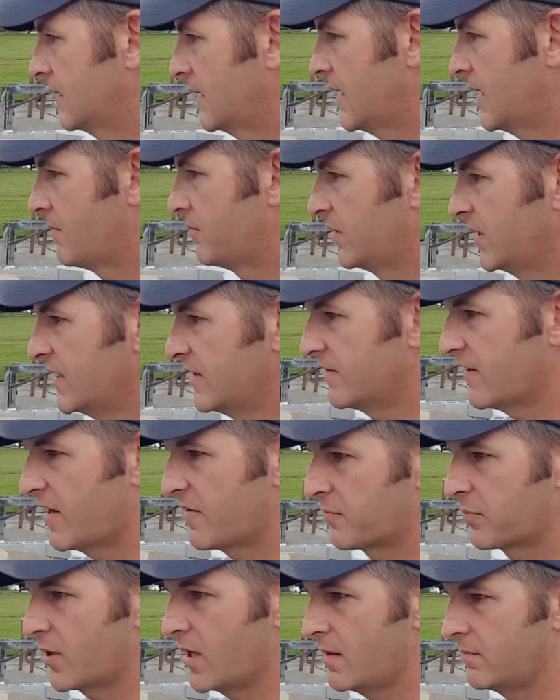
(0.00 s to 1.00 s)
I believe I
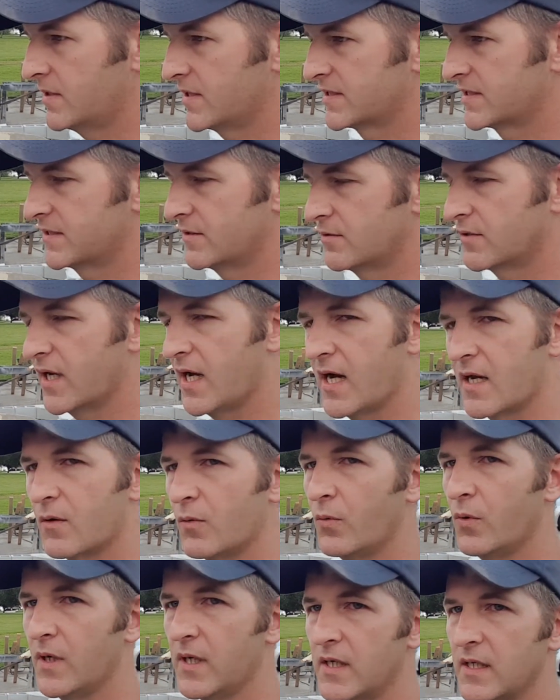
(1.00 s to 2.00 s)
probably still got a
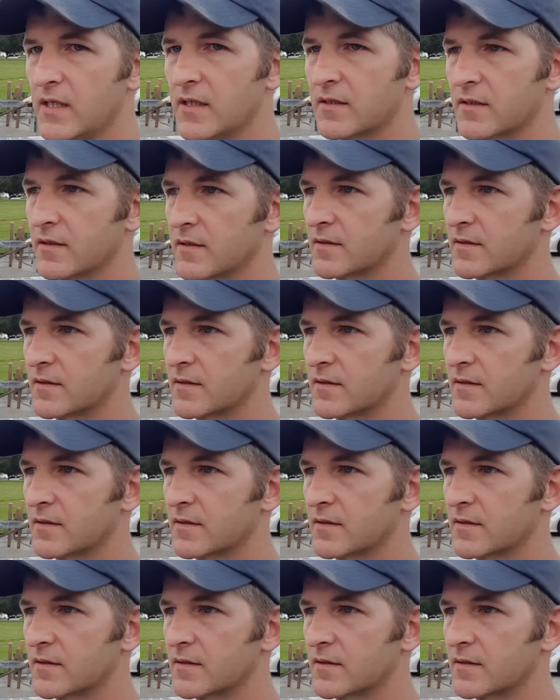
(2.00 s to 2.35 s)
week